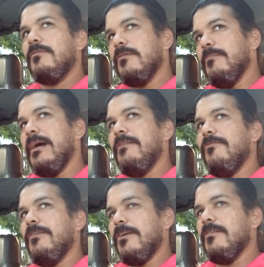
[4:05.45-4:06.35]
combined
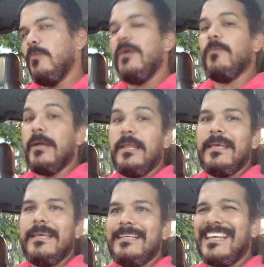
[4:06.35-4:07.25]
vehicular weight rating
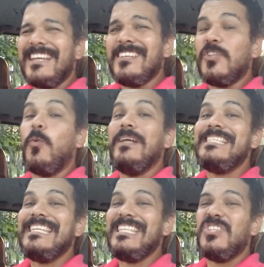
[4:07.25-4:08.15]
is actually
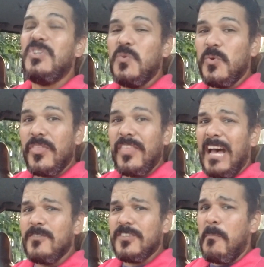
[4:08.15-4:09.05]

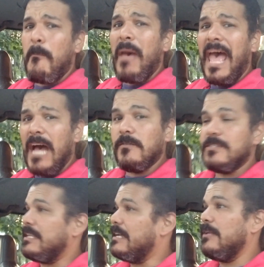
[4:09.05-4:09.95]
22,000
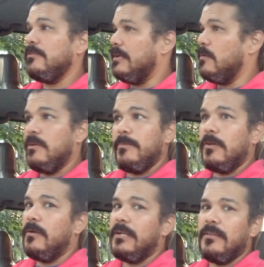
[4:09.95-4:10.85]
pounds. Now, I do not want to be
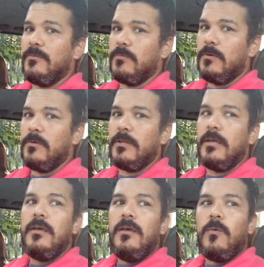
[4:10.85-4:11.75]
going down the road
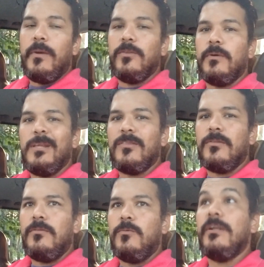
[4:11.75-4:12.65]
weighing
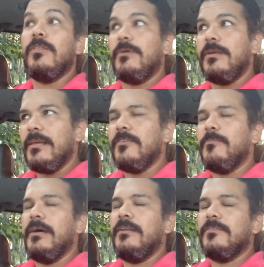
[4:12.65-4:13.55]

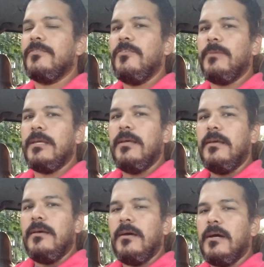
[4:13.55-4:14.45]
23,000 pounds, excuse me,
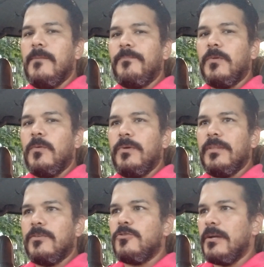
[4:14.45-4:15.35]

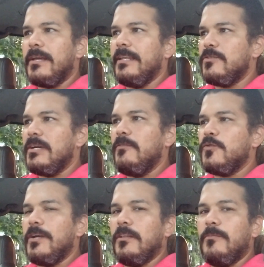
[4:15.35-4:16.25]
with a truck and a
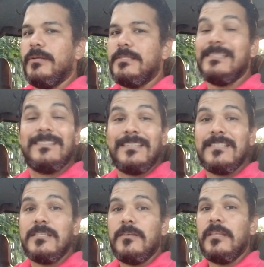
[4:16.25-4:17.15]
travel trailer, but just
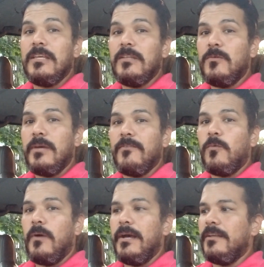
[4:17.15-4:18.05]
lets you know that you do have
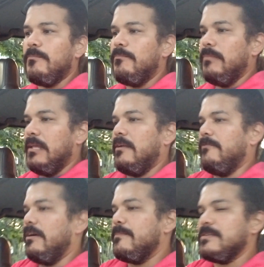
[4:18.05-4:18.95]
quite a lot
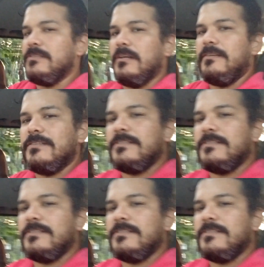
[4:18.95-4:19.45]
of options on your